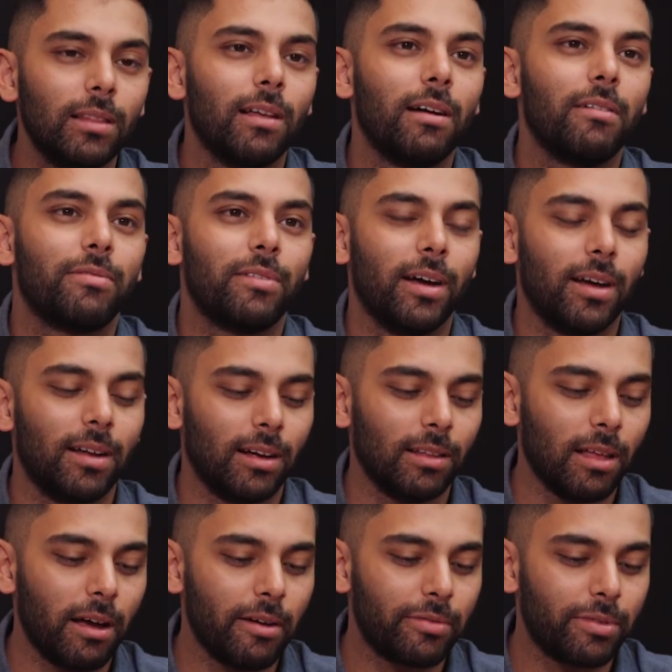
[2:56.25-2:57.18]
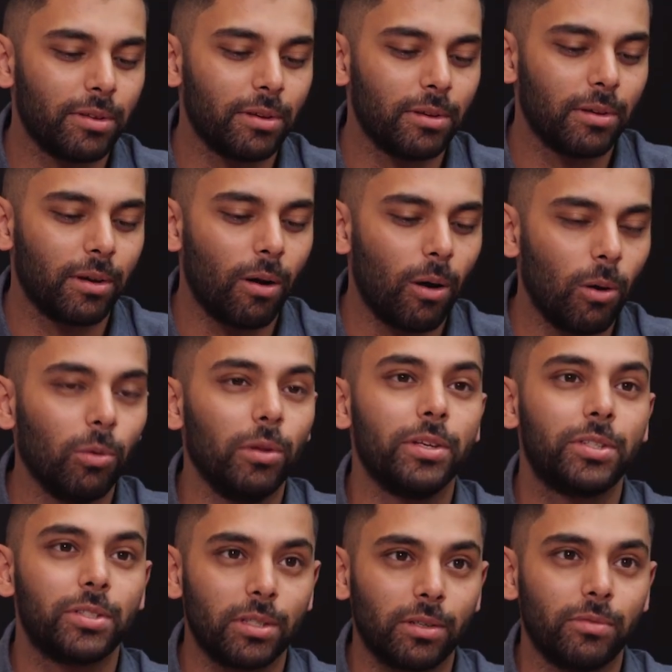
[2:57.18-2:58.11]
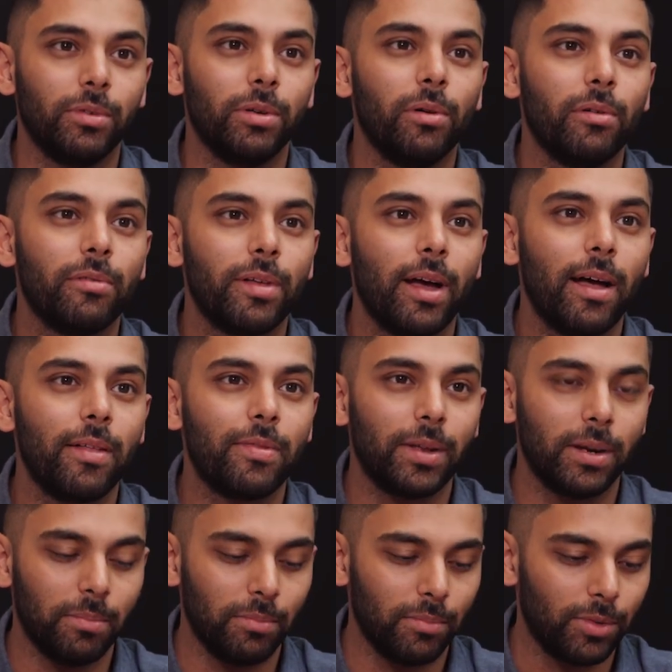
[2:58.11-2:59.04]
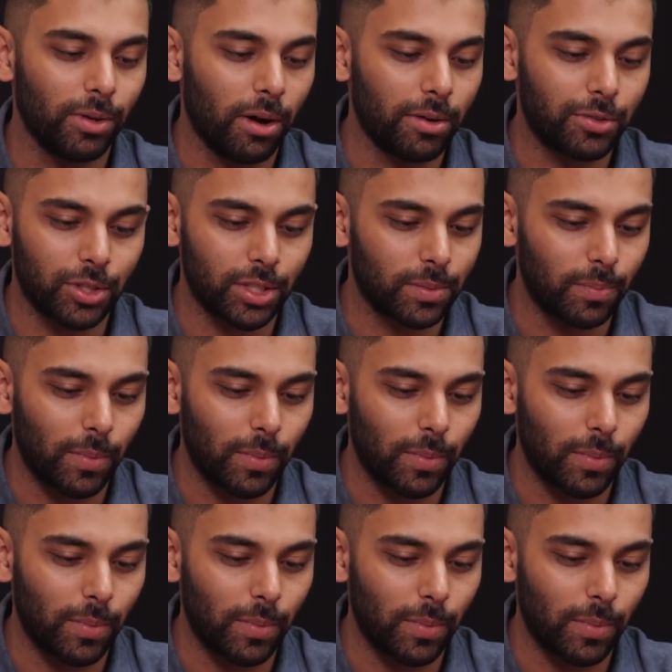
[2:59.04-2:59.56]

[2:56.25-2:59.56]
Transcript: love that. I love the holistic view of that I'm not just